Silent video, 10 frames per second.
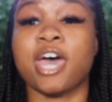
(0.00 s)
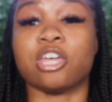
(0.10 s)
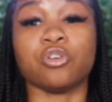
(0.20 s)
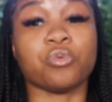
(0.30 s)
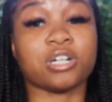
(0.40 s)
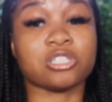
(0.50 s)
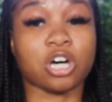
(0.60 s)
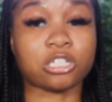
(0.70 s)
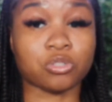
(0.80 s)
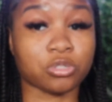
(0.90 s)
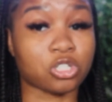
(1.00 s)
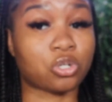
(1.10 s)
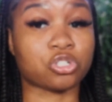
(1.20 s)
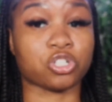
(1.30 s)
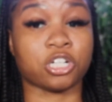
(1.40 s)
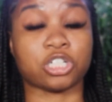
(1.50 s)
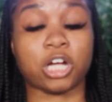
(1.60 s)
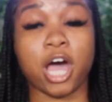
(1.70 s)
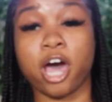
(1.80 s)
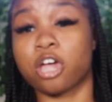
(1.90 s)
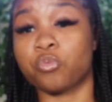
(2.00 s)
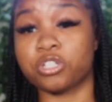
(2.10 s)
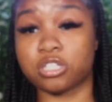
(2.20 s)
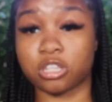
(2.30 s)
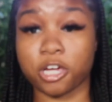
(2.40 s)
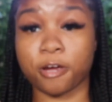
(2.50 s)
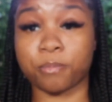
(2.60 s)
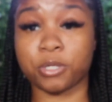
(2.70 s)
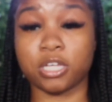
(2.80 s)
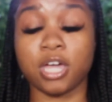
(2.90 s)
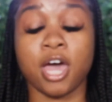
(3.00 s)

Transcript: and you want to talk to a total stranger. I went to therapy,